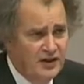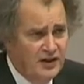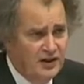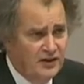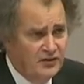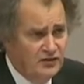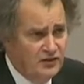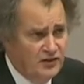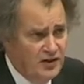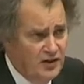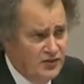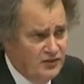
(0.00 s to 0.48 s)

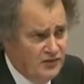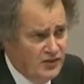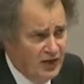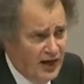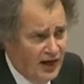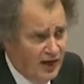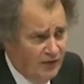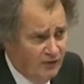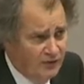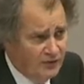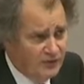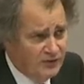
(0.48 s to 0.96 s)
It turns
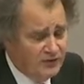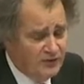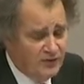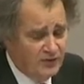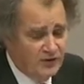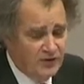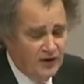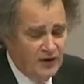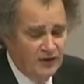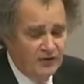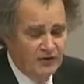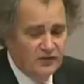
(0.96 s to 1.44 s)
out
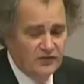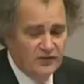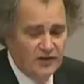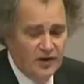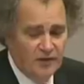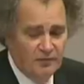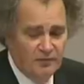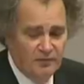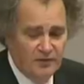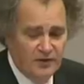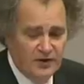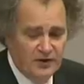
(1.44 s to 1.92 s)
that
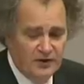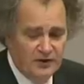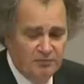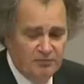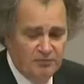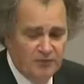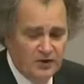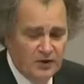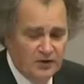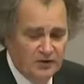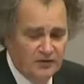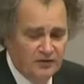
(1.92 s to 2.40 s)
um, the
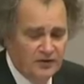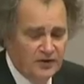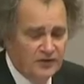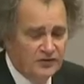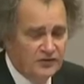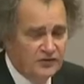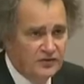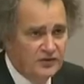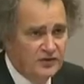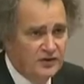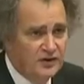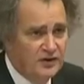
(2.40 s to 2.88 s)

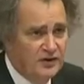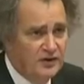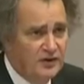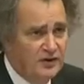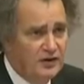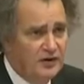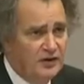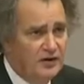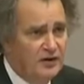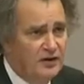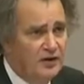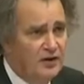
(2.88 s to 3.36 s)

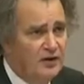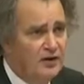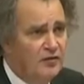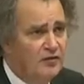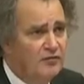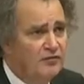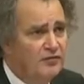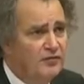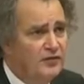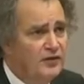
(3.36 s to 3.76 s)
University of,